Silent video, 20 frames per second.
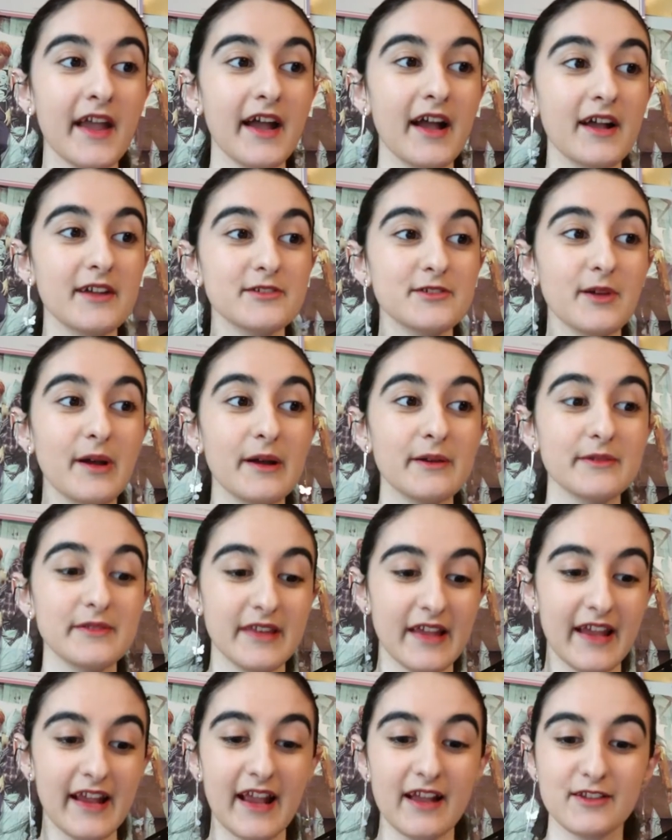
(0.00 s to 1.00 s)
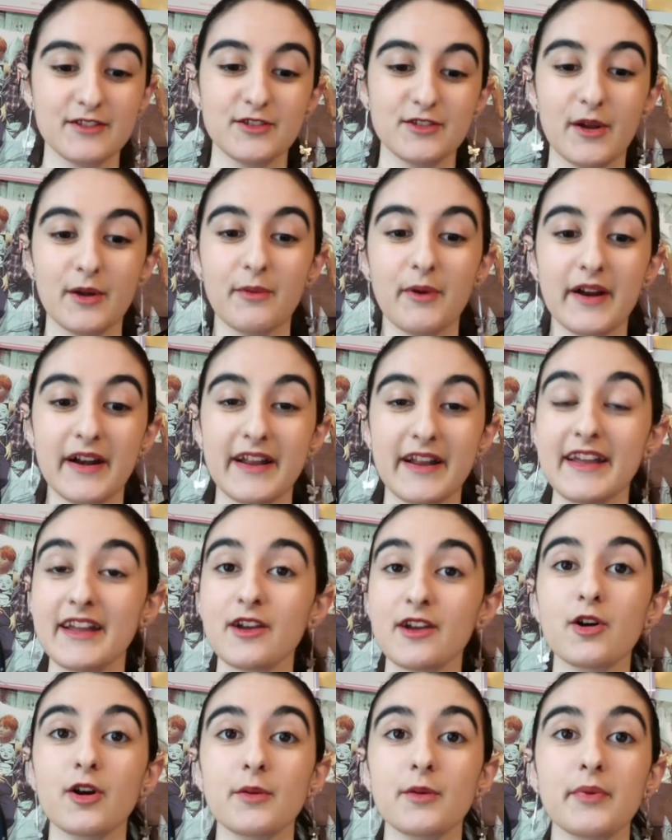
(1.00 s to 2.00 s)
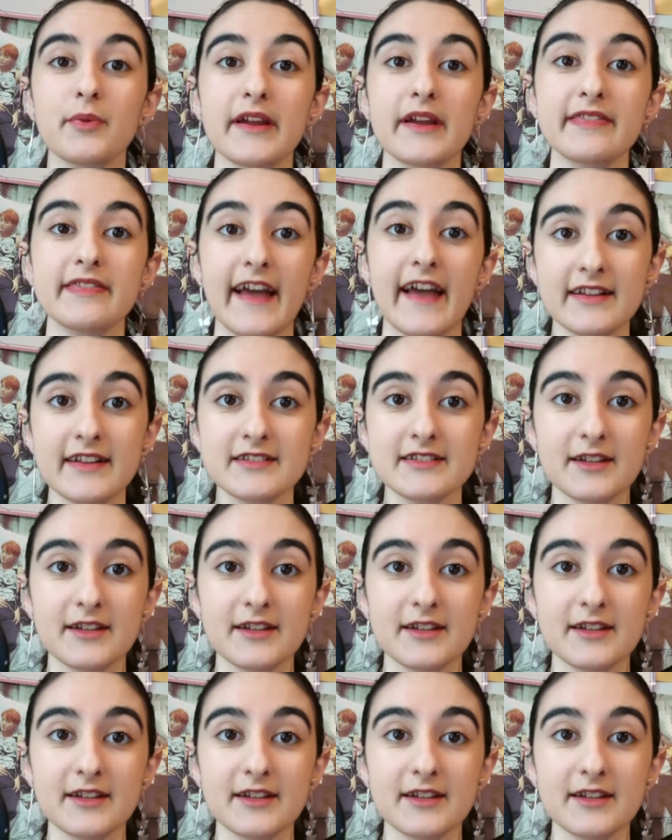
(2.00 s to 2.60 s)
So I was like, so I want to incorporate that